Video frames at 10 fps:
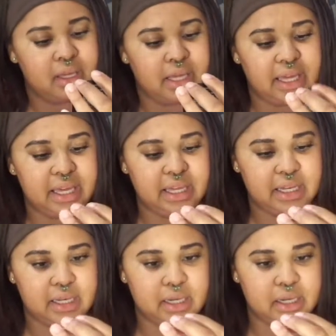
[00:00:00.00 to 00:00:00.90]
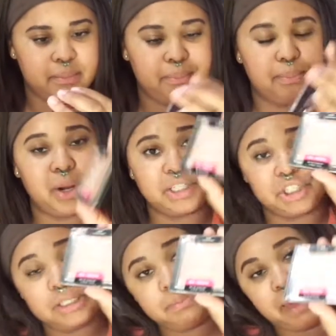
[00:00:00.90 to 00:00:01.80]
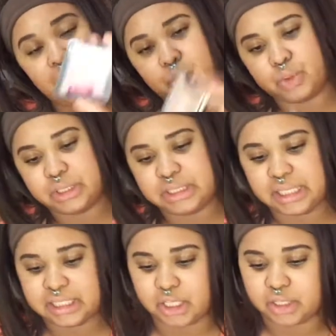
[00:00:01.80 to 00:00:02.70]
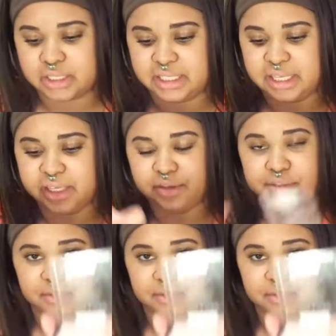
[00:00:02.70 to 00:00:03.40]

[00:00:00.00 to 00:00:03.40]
in Precious Petals. As y'all see, I use this